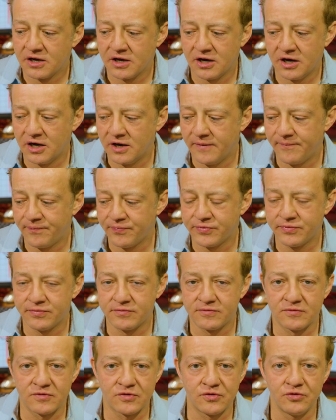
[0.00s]
um,
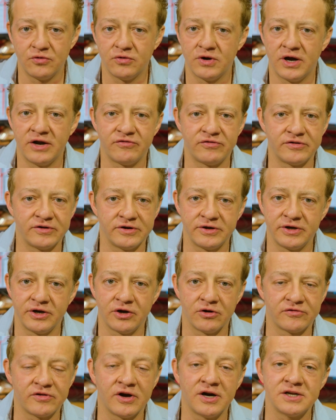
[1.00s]
through every, you
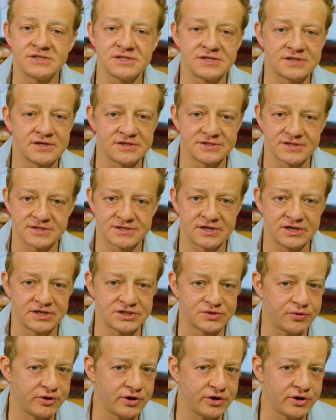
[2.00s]
know, tons and tons of studies.